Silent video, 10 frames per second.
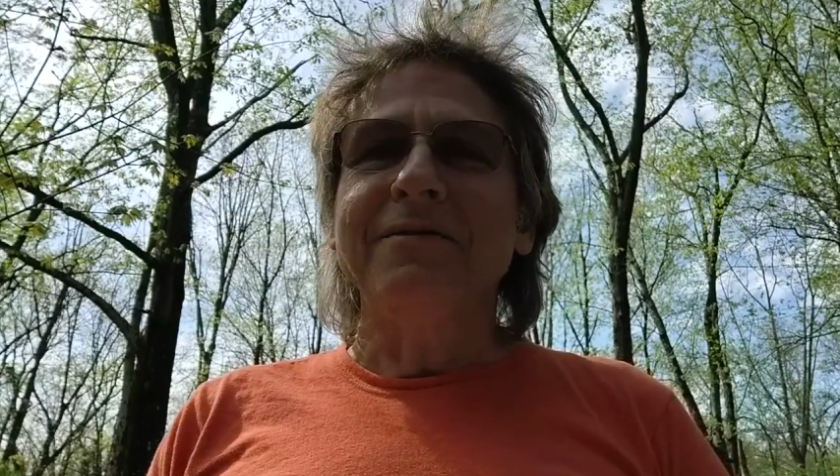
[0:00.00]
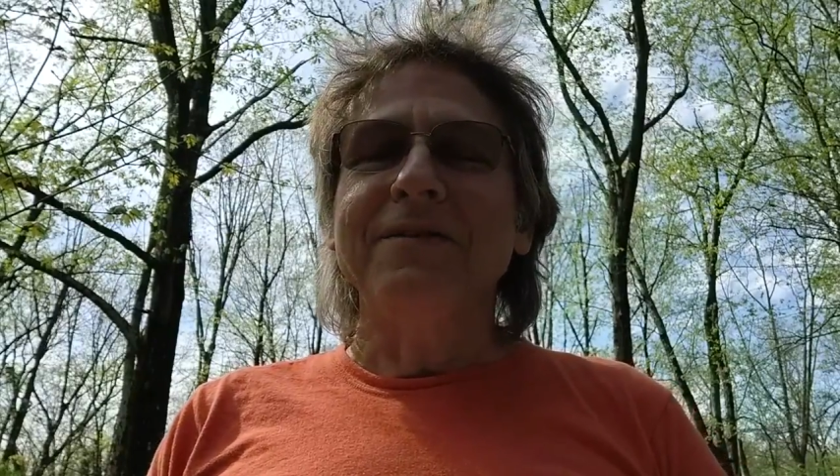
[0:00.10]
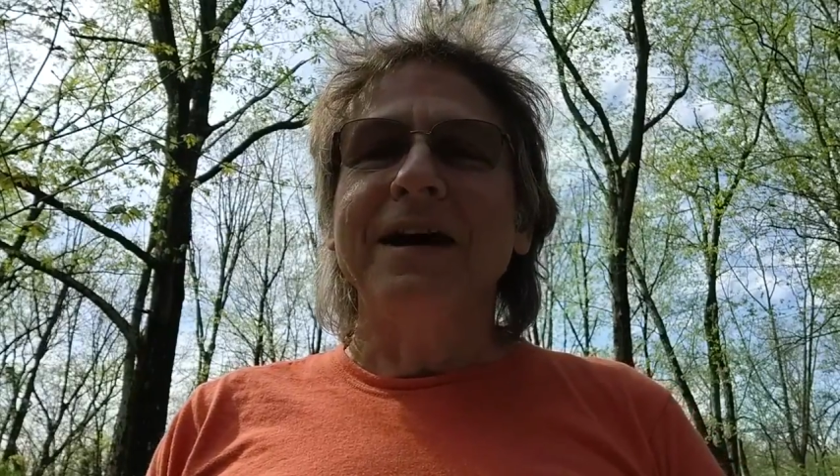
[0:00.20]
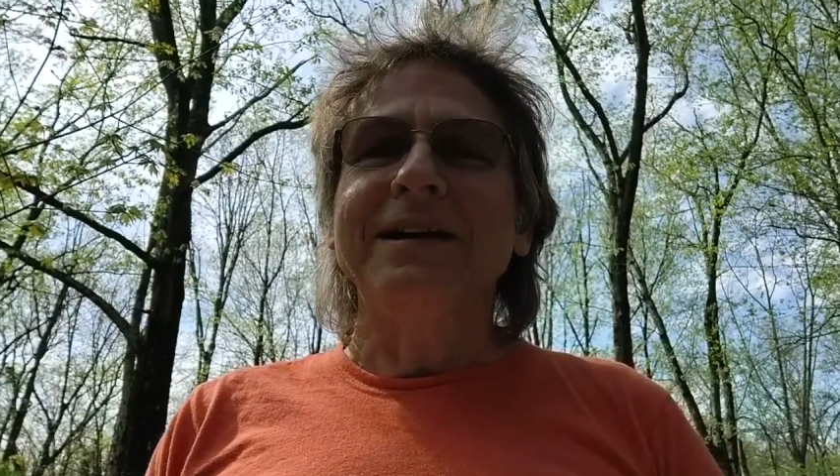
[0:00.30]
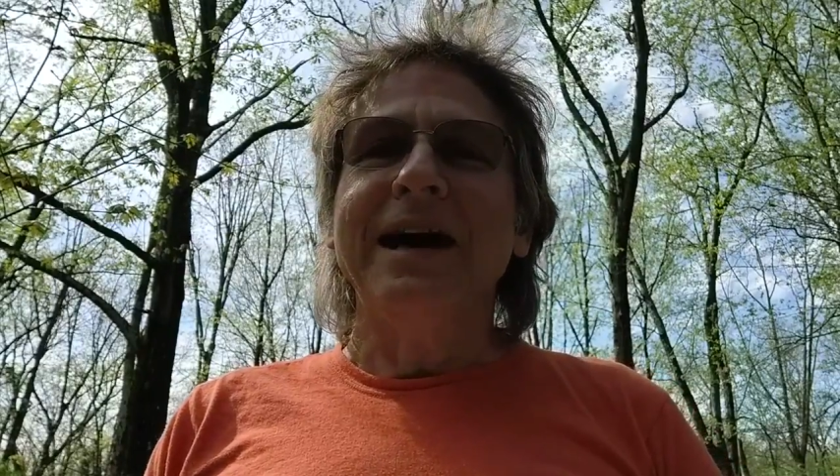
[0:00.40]
a
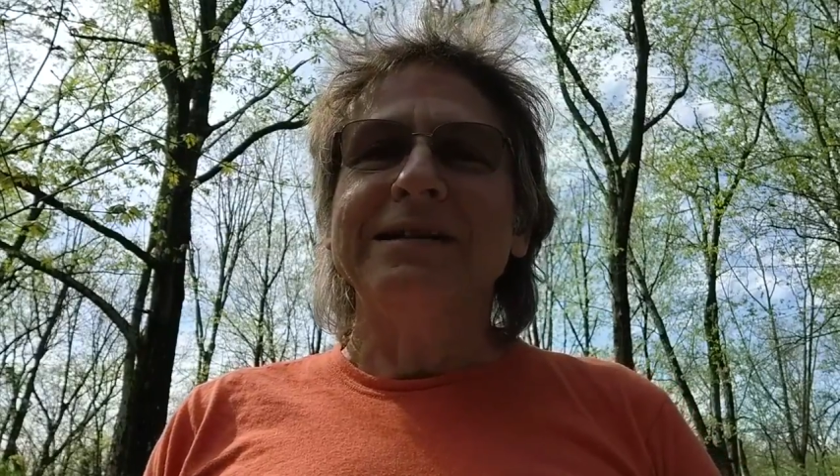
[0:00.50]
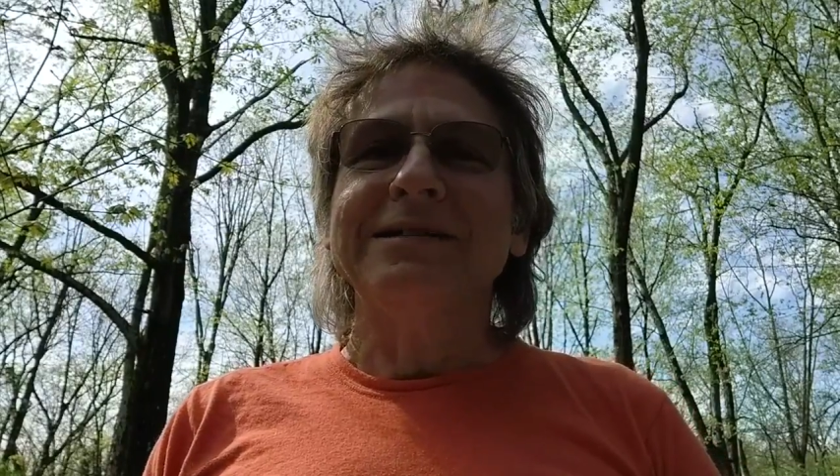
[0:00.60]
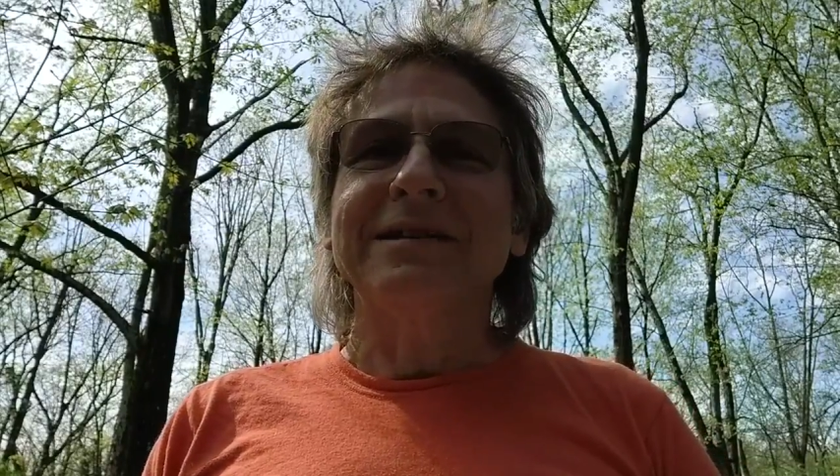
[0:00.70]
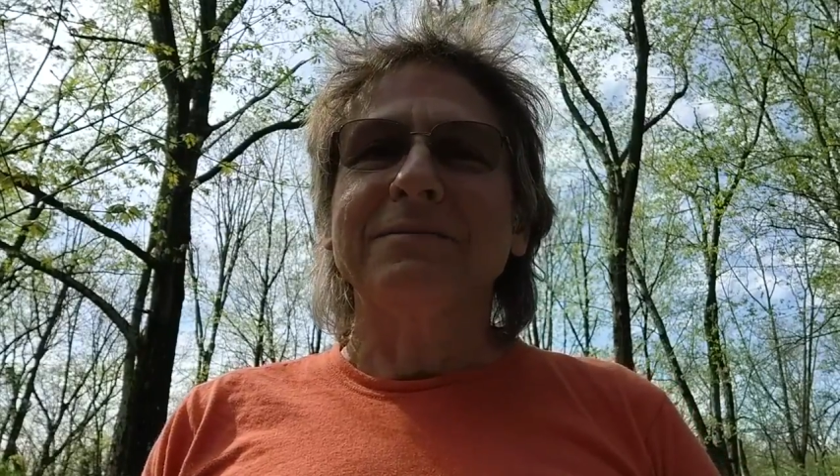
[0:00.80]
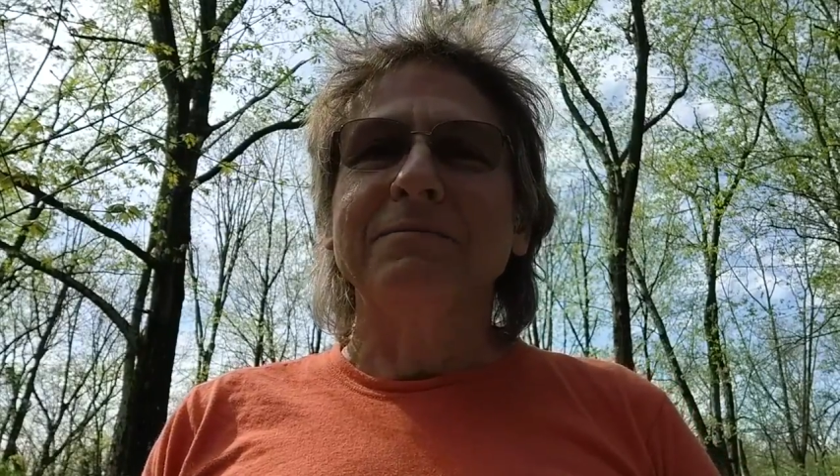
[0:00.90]

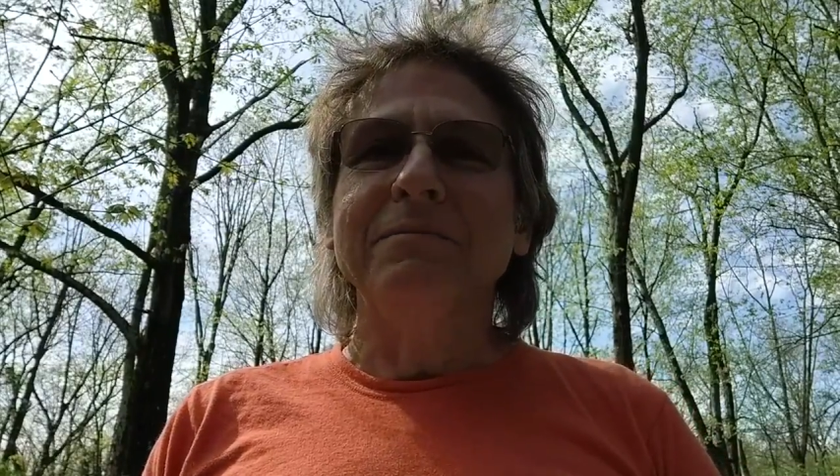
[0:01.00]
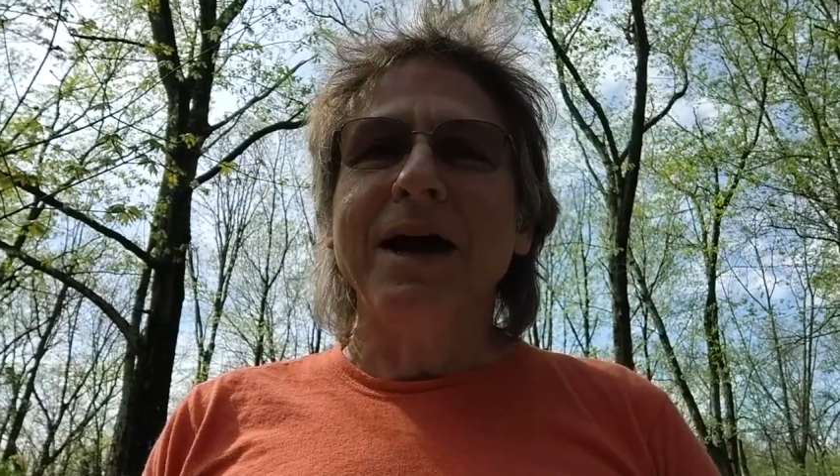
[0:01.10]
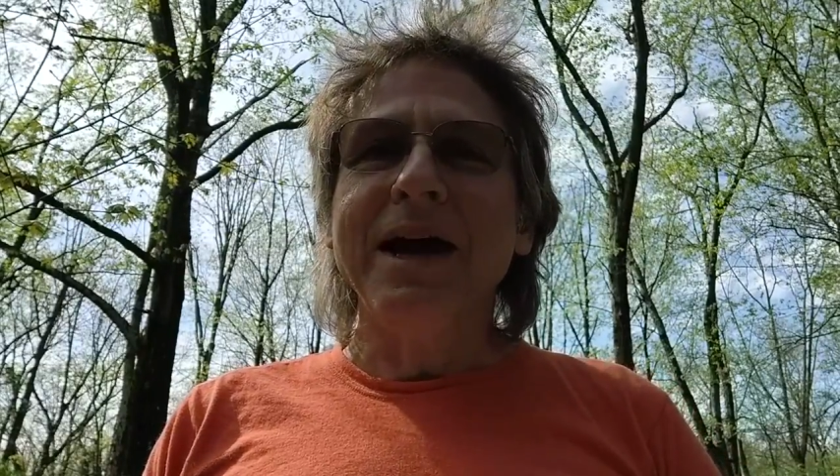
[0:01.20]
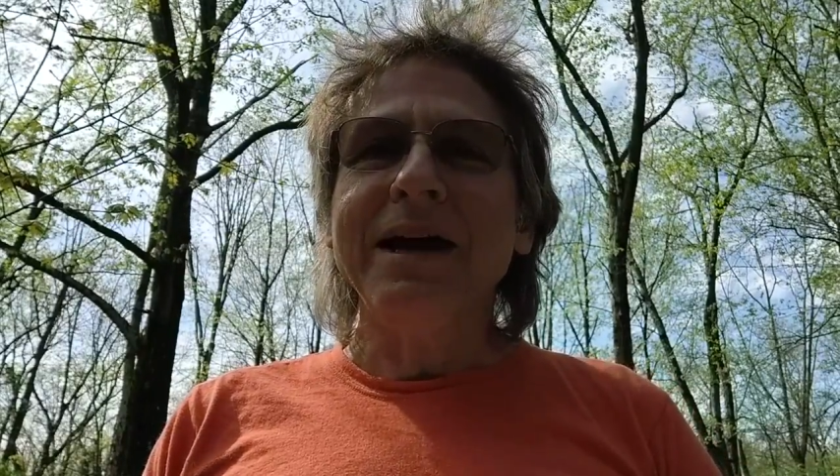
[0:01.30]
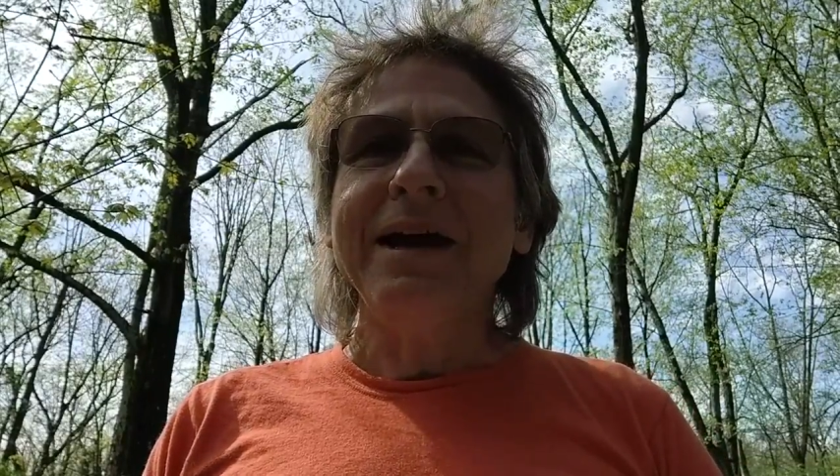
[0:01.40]
fantastic
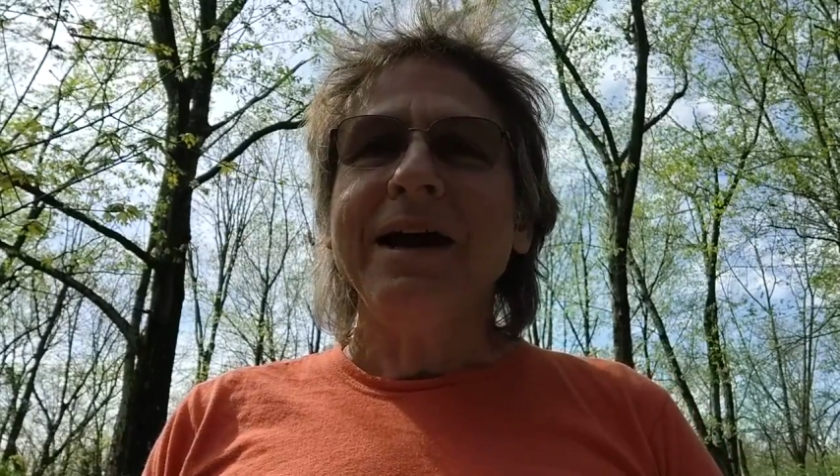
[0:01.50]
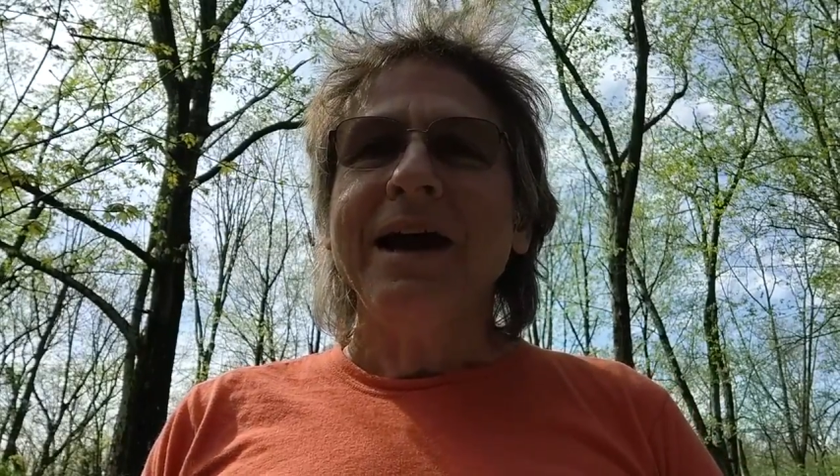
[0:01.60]
May,